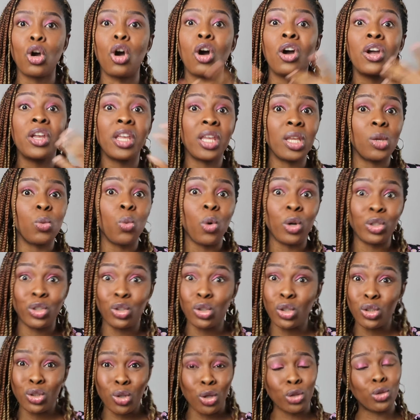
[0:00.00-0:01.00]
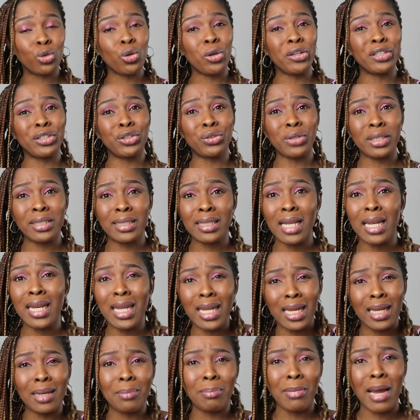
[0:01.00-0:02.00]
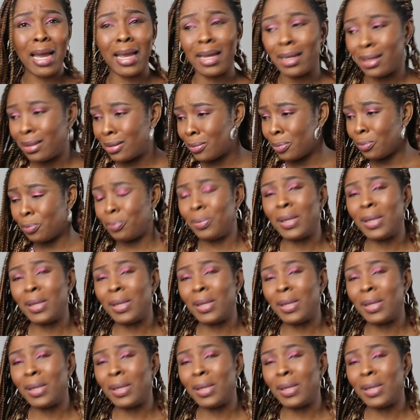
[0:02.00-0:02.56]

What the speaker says: or he was just also interested in my